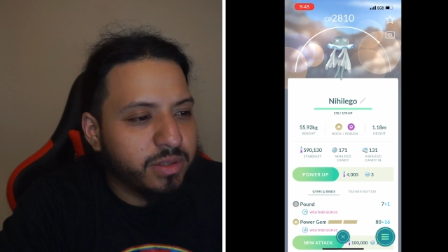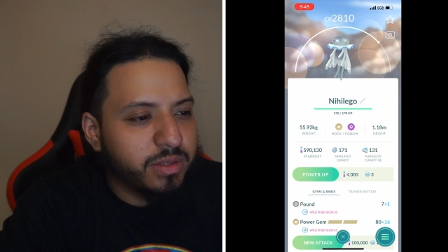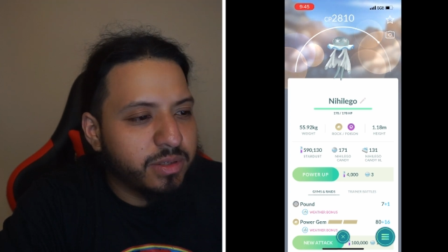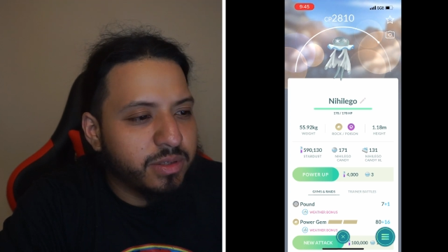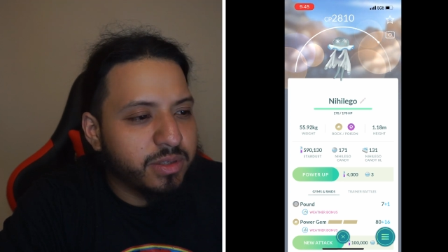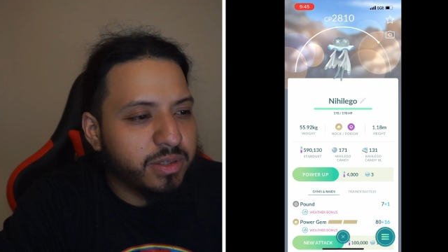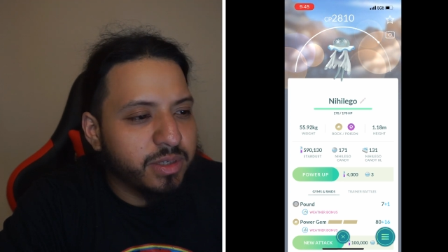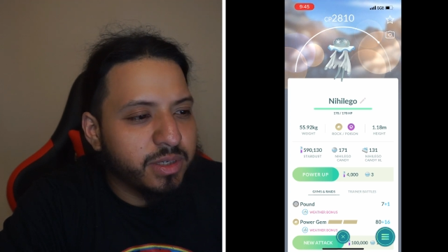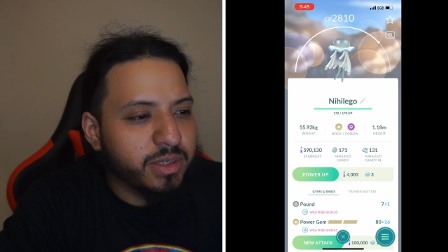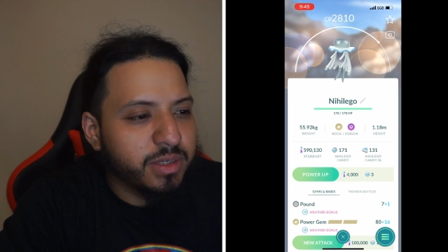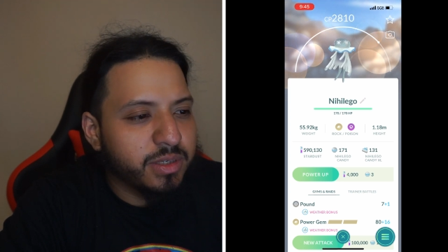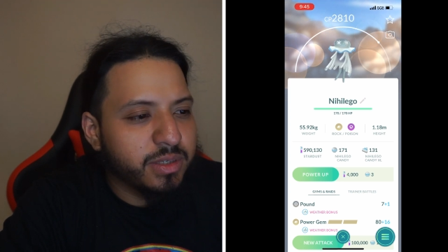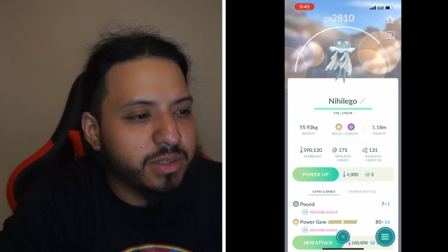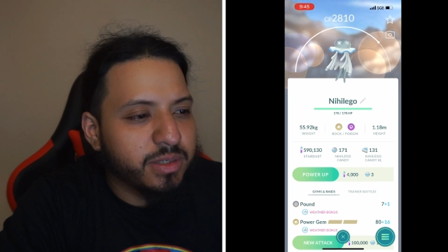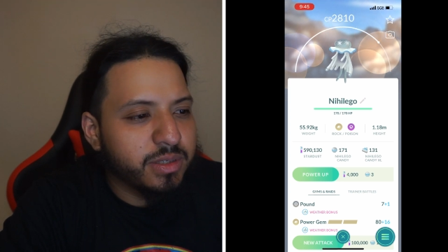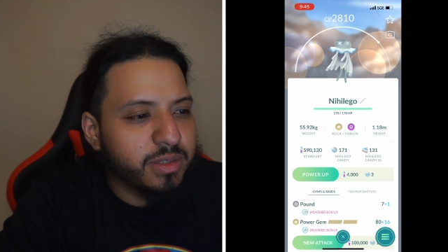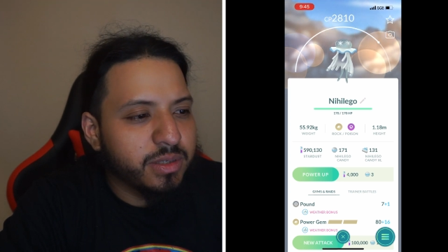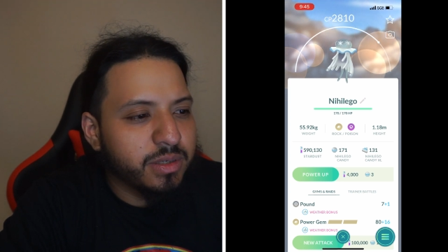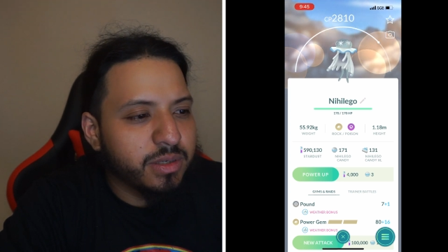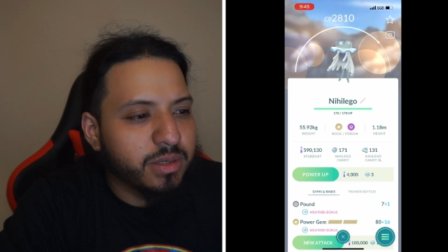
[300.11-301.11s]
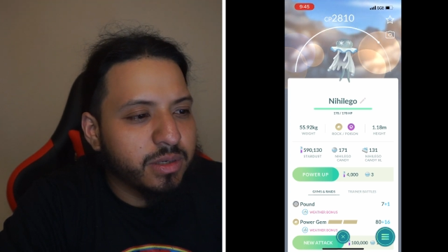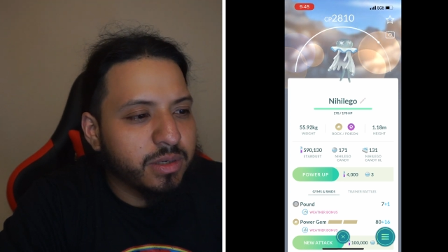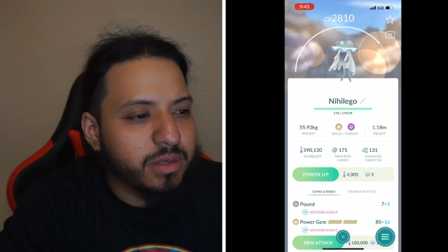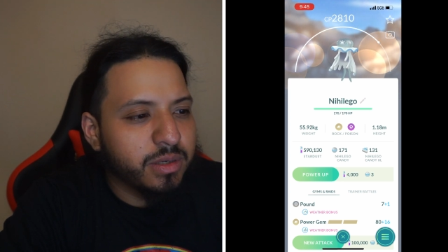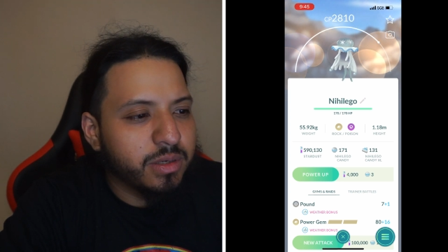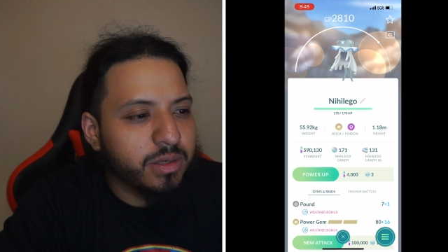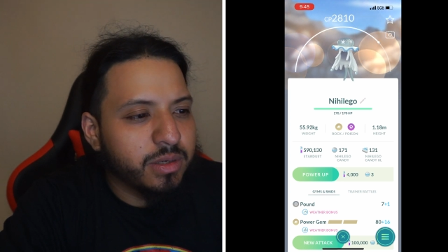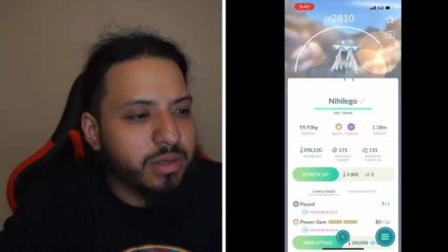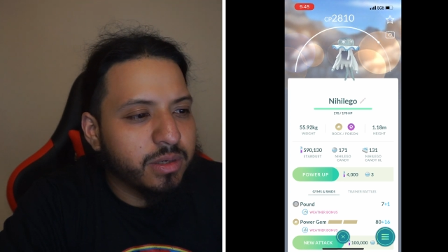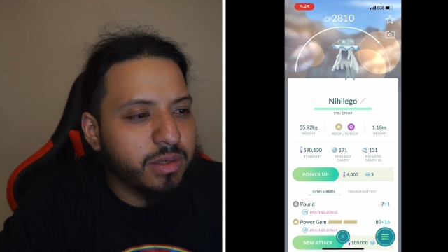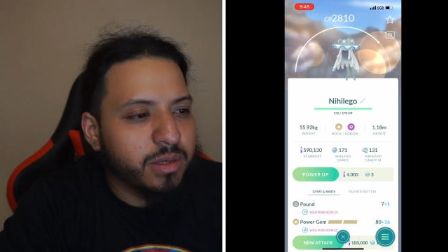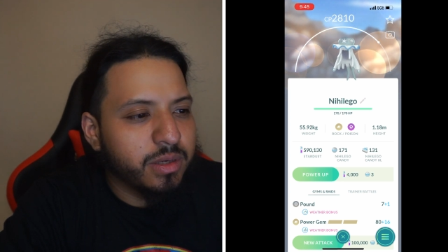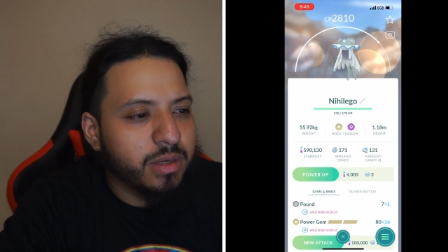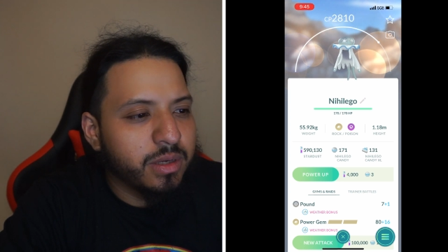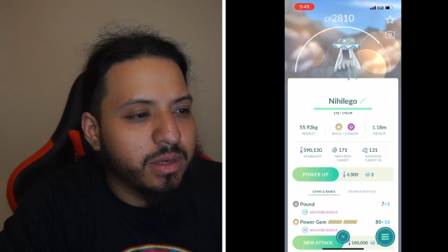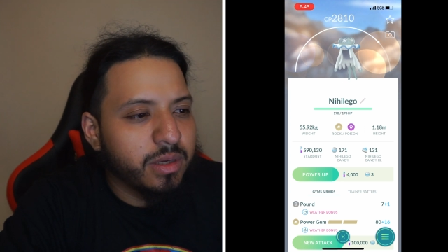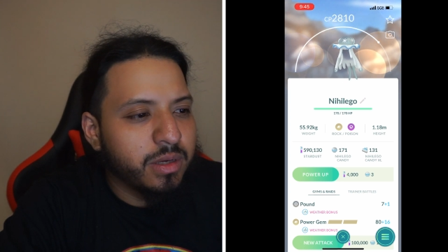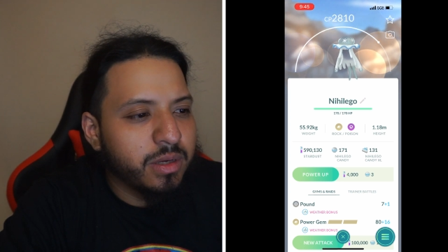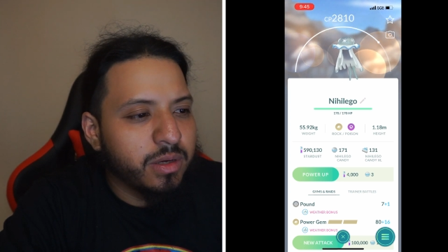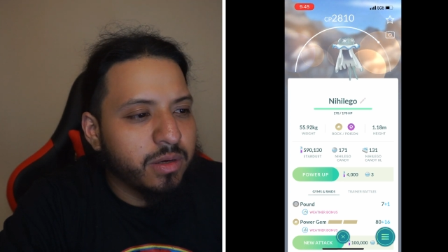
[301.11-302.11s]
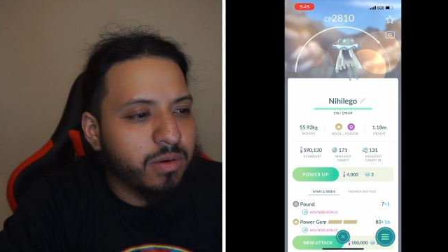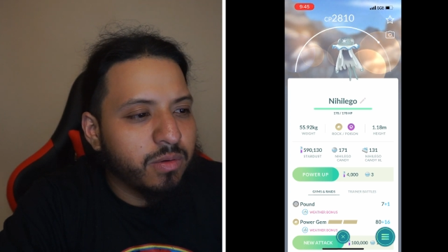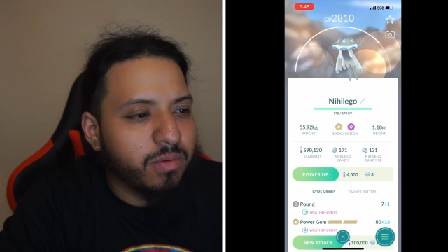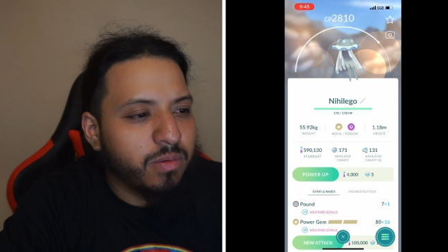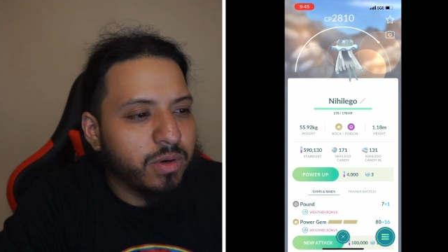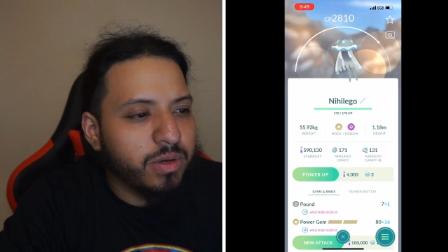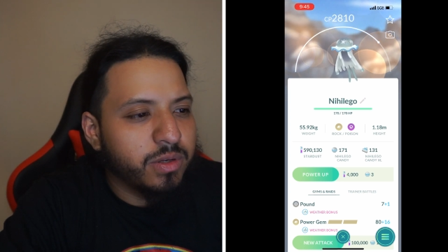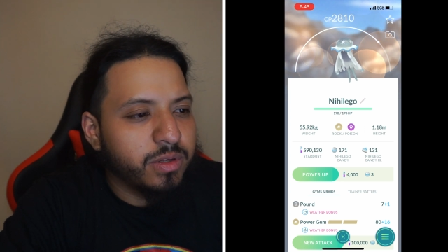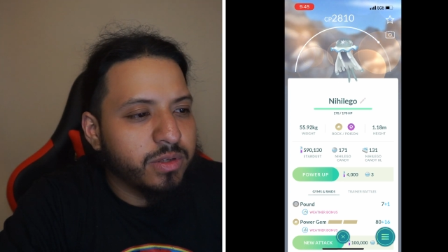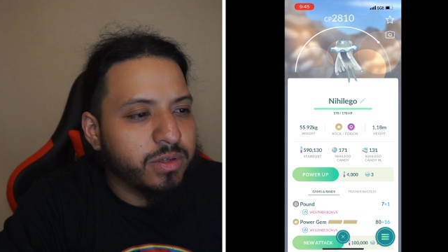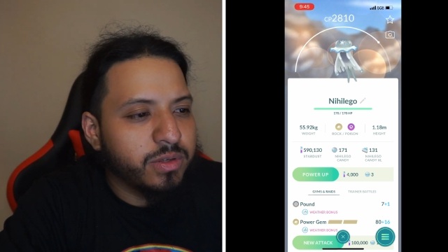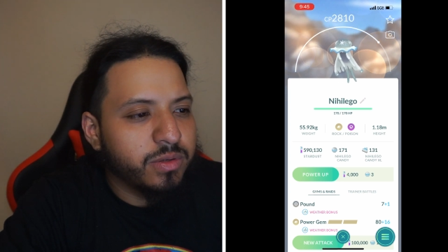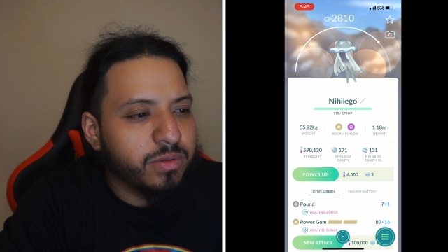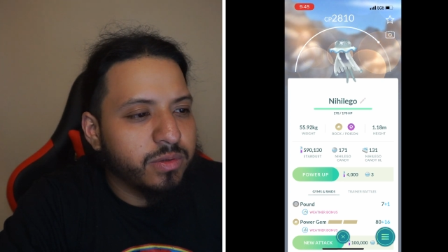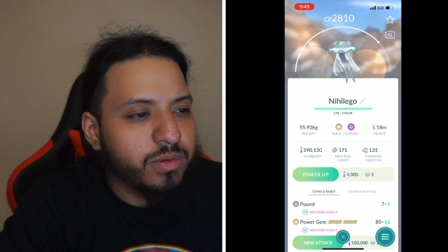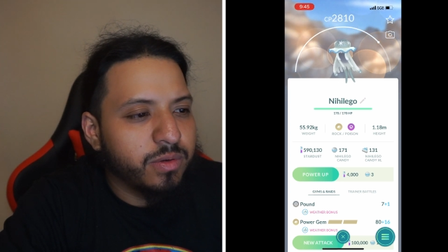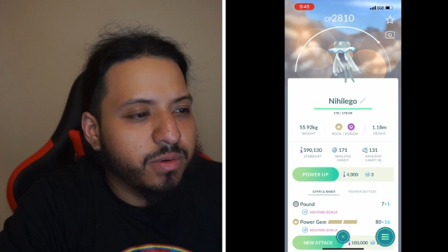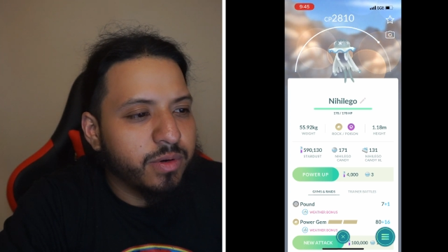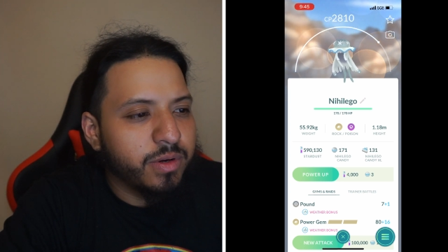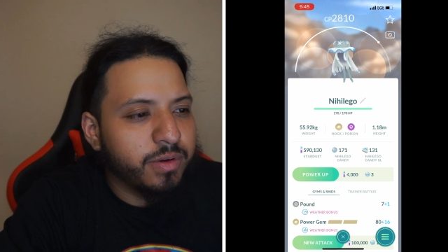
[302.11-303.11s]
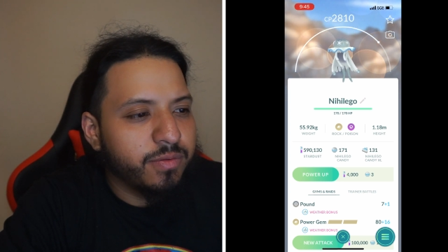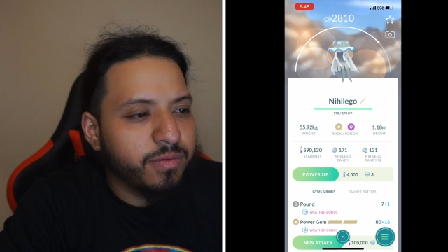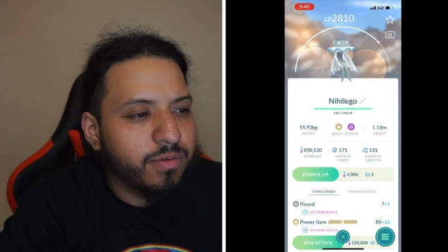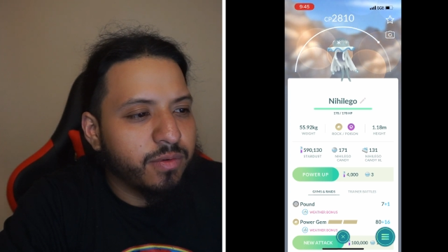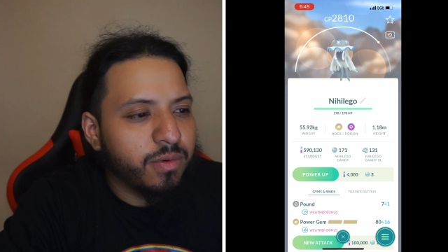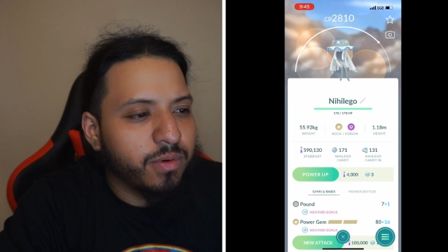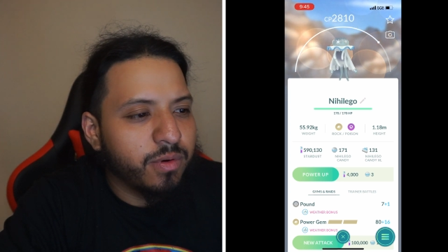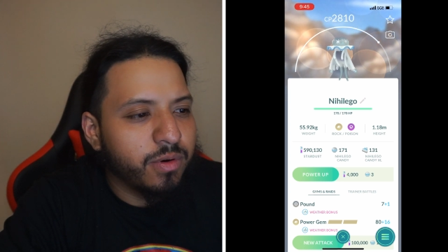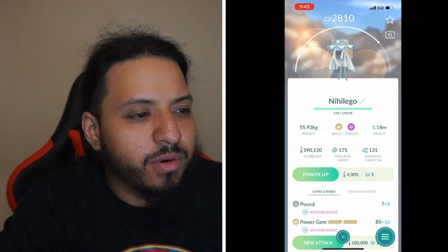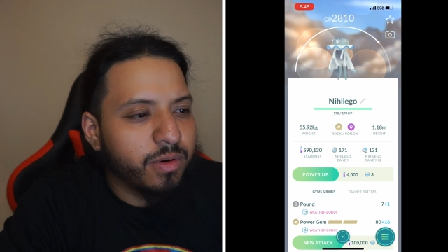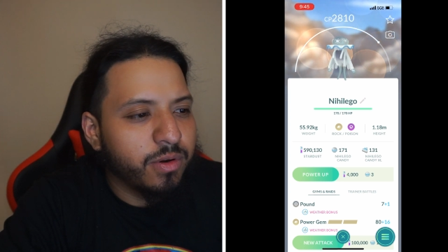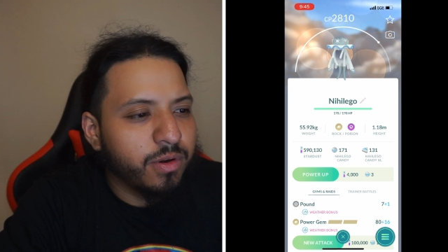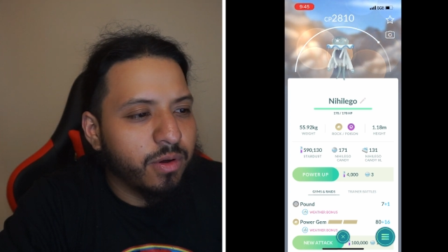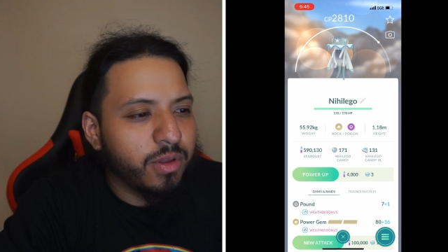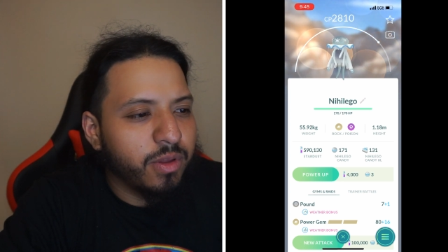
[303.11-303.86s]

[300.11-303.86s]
6? 1, 2, 3, 4. No,